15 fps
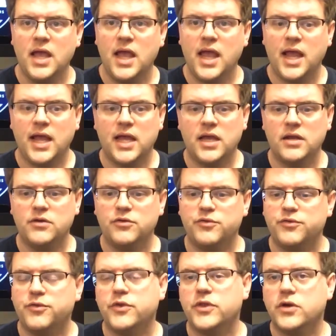And
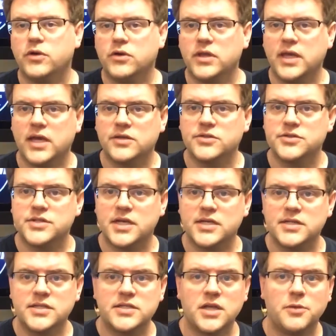for the early
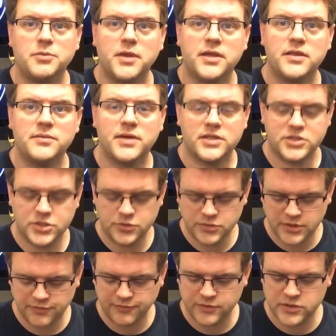exercises, I'll play them at 2
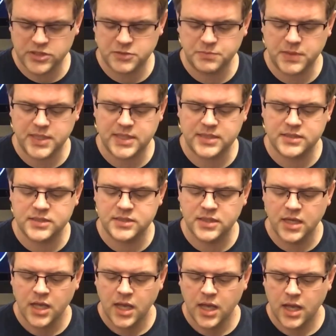different speeds,
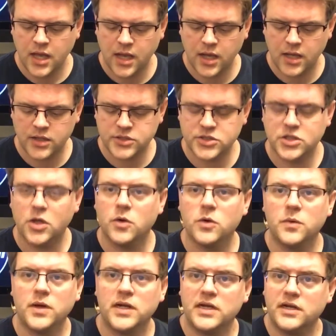a slower
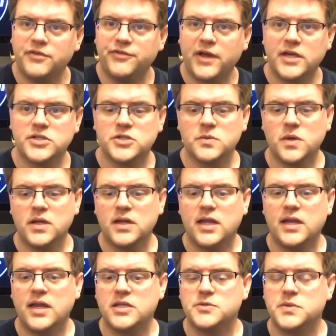one and a faster one. And
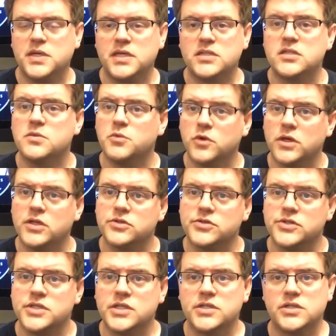as we get to the more
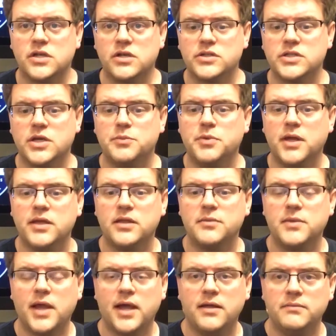interesting songs, I'll play them
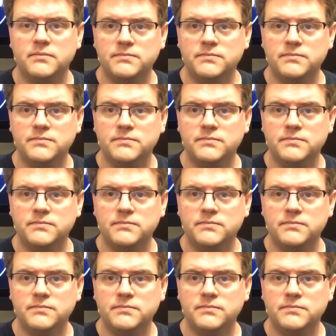at